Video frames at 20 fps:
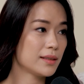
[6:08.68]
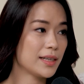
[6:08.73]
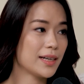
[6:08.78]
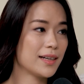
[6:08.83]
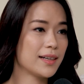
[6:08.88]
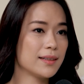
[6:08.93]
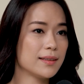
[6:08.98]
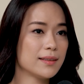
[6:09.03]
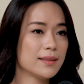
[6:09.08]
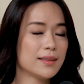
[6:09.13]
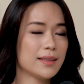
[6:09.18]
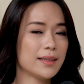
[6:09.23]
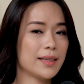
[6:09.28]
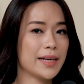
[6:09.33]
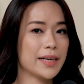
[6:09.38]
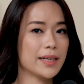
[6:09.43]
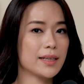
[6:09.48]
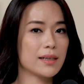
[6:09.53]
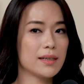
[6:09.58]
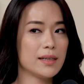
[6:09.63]
Yeah.
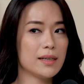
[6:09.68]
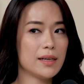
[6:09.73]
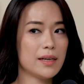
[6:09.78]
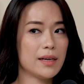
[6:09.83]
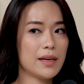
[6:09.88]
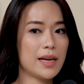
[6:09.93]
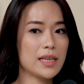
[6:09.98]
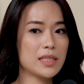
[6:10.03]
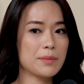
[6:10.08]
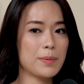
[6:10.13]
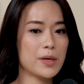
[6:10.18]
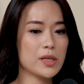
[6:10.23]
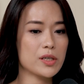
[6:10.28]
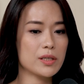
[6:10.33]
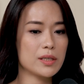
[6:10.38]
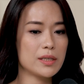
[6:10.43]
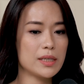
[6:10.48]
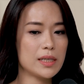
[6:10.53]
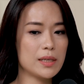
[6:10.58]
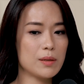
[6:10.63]
Like,
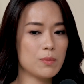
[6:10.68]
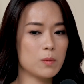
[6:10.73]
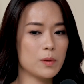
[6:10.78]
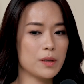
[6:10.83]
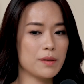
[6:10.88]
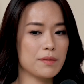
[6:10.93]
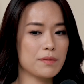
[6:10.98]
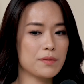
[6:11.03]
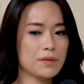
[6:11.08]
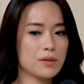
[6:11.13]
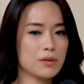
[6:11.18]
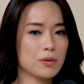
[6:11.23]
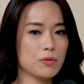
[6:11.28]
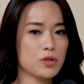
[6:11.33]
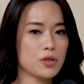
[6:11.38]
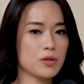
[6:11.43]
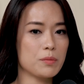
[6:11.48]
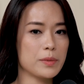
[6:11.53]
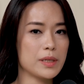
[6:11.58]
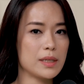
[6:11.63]
especially with
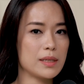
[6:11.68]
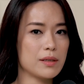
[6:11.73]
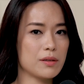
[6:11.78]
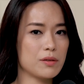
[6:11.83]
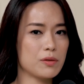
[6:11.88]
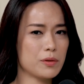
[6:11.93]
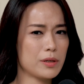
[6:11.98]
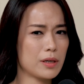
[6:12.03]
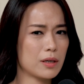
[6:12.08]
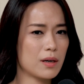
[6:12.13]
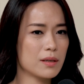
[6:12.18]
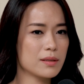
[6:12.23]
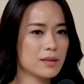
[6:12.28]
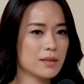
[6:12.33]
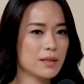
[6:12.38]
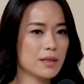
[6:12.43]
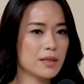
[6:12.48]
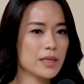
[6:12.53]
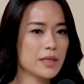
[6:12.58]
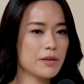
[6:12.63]
social media, you're
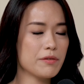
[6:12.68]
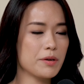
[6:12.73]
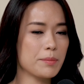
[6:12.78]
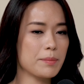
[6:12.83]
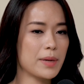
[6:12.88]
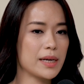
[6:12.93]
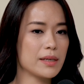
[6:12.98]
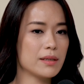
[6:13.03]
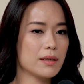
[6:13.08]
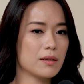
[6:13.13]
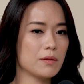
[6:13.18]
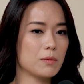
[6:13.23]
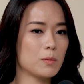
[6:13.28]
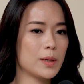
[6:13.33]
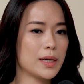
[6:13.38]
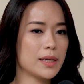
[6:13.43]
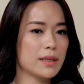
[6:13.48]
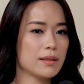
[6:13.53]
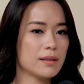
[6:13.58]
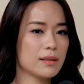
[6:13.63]
constantly reminded of
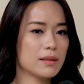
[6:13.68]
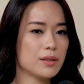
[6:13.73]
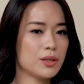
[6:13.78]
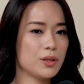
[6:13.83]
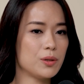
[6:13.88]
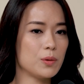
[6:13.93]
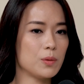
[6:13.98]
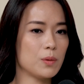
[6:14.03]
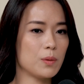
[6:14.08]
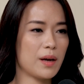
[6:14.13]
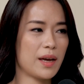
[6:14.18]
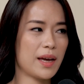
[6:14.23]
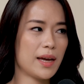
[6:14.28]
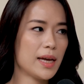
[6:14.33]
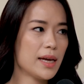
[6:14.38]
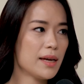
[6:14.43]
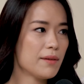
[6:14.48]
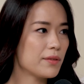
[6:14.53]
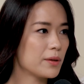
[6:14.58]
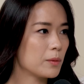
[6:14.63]
what you
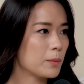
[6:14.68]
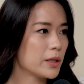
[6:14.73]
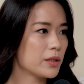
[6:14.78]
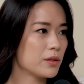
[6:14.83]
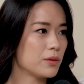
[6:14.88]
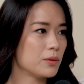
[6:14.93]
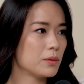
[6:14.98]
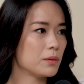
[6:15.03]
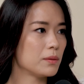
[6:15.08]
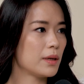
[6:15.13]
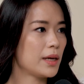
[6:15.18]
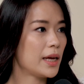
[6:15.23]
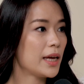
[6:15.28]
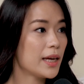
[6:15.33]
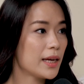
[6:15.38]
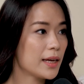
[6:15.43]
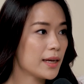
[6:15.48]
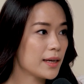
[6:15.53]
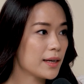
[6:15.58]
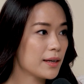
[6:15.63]
have and what you don't
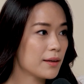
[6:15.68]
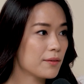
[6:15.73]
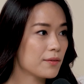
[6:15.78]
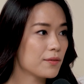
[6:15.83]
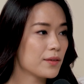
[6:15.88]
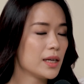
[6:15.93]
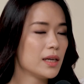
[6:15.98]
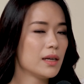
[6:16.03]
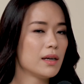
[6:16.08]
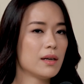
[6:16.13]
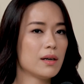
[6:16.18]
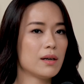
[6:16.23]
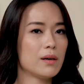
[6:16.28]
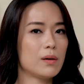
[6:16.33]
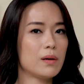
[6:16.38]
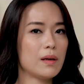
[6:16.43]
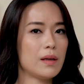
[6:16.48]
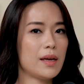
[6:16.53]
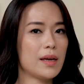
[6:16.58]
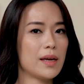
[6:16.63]
have.
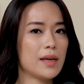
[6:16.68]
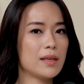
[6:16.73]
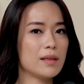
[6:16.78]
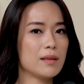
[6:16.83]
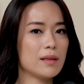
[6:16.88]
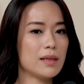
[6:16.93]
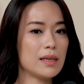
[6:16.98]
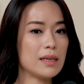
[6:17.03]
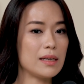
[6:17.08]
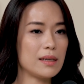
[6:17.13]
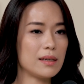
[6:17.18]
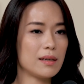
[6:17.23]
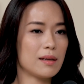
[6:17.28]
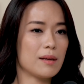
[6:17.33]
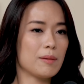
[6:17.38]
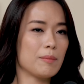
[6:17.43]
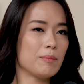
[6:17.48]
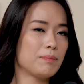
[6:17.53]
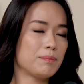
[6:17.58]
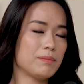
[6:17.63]
And
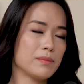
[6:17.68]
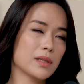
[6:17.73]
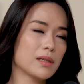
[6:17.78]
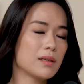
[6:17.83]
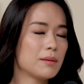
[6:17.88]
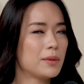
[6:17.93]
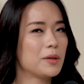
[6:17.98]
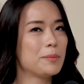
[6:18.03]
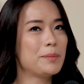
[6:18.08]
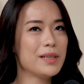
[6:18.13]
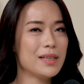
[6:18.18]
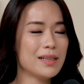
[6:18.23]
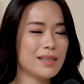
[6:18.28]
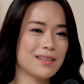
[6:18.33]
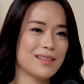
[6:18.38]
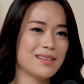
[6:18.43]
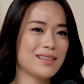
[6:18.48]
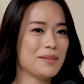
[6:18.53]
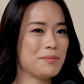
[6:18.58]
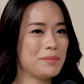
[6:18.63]
come on, being
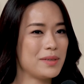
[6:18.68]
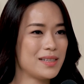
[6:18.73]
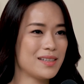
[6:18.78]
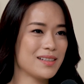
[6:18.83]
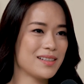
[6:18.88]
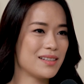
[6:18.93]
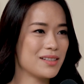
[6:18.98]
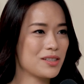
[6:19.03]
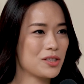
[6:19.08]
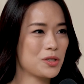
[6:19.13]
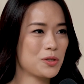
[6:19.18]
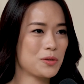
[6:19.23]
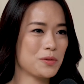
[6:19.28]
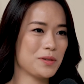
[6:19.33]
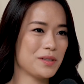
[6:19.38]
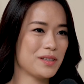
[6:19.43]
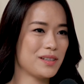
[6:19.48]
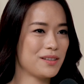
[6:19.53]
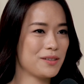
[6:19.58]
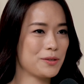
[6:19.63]
in the media
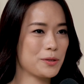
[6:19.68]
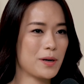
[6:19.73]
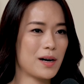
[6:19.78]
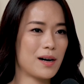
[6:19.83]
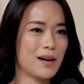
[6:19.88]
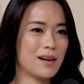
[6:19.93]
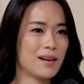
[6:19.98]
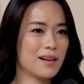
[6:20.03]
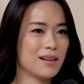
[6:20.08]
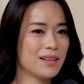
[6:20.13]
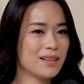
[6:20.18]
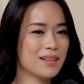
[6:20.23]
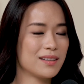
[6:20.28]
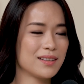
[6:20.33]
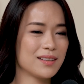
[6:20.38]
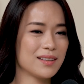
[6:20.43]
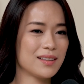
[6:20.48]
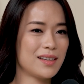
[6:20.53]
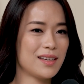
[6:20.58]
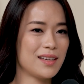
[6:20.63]
industry, you are
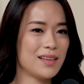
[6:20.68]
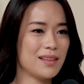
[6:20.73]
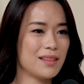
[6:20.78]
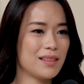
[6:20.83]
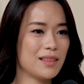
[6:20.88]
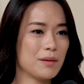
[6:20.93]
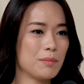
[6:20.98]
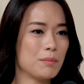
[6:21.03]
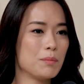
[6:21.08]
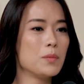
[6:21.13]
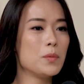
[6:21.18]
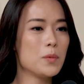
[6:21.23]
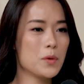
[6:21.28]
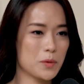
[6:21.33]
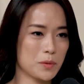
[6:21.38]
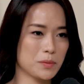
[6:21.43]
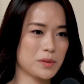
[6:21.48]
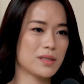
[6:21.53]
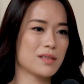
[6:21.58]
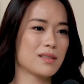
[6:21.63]
in the
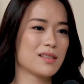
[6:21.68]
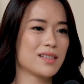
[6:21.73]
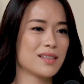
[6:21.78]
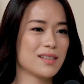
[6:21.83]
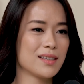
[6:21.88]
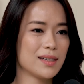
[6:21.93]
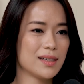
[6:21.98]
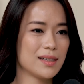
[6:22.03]
most